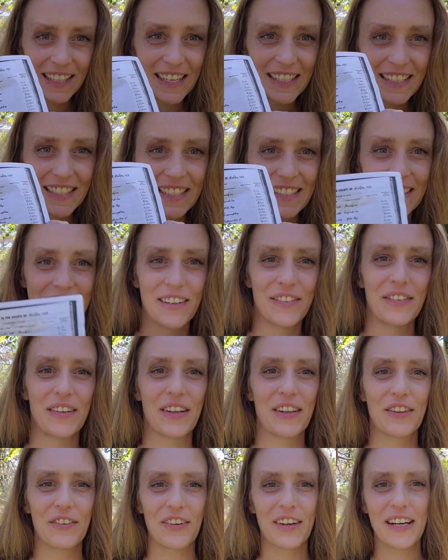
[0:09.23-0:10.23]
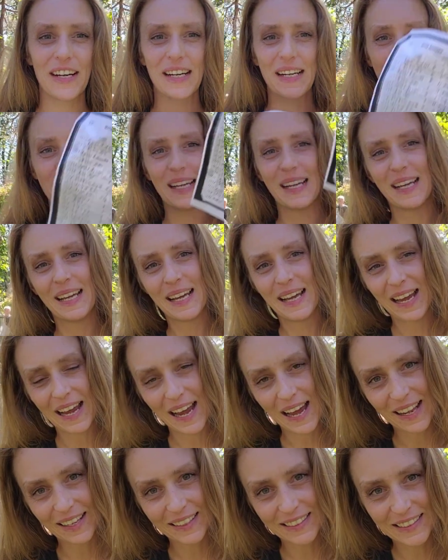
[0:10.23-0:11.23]
1873,
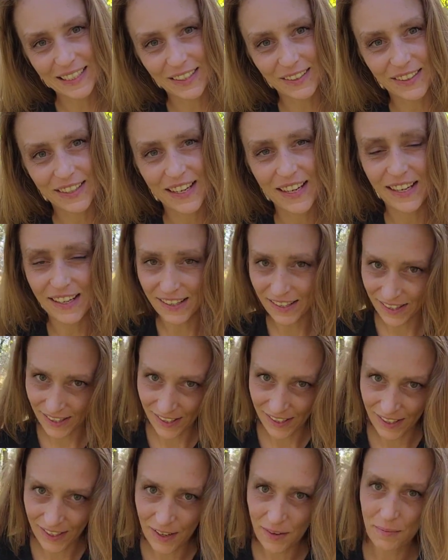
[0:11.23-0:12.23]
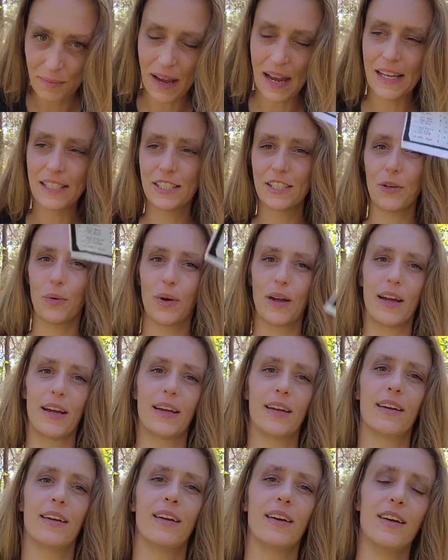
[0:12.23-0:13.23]
Alexander Keith passed
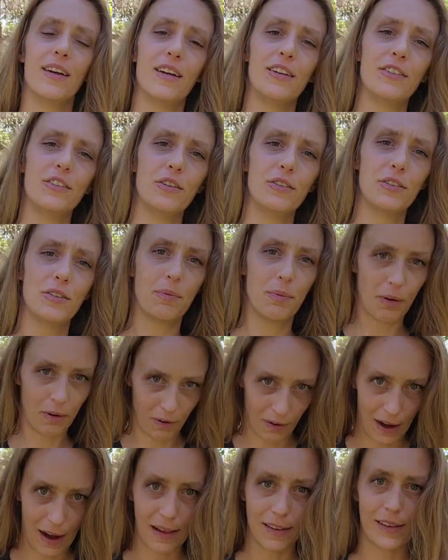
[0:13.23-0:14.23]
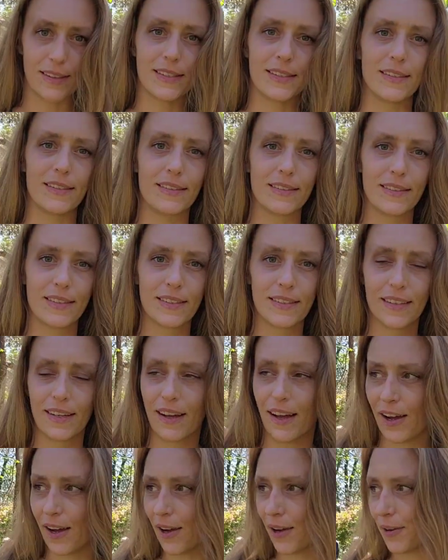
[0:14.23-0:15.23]
away due to paralysis,
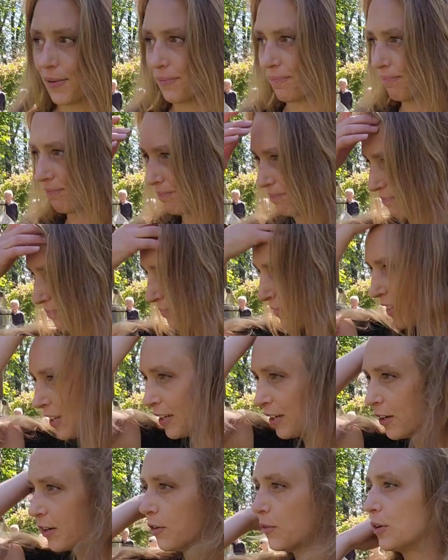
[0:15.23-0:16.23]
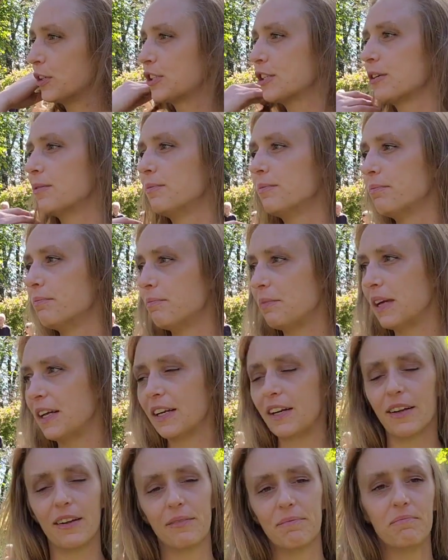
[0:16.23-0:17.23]
um, which could mean
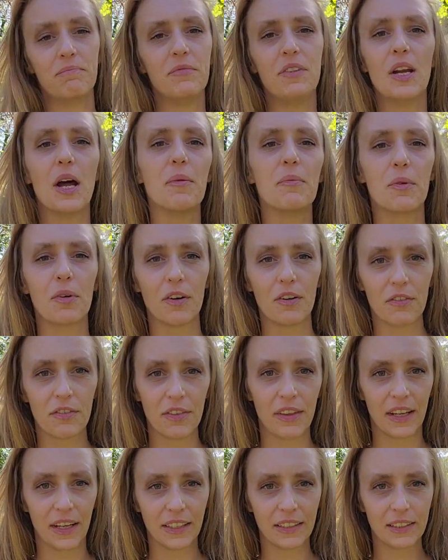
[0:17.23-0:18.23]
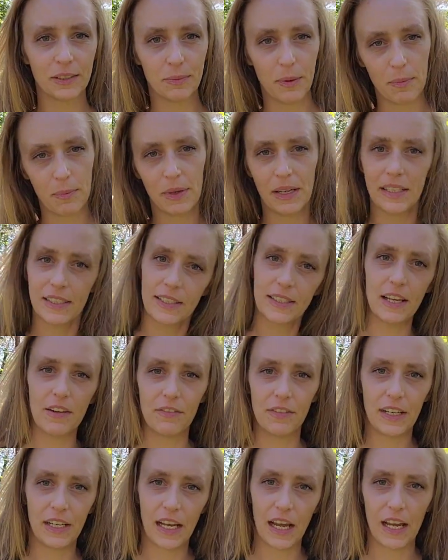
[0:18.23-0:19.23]
a number of things, but being
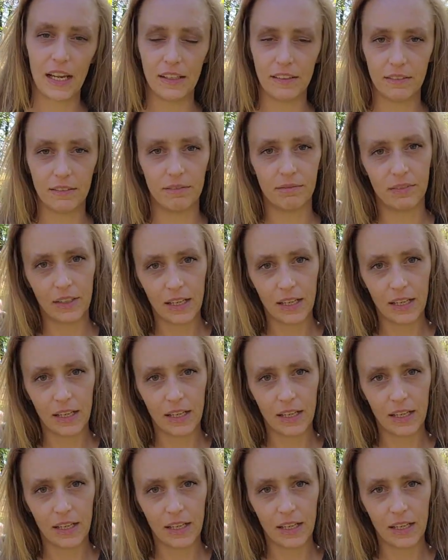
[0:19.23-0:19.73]
78 in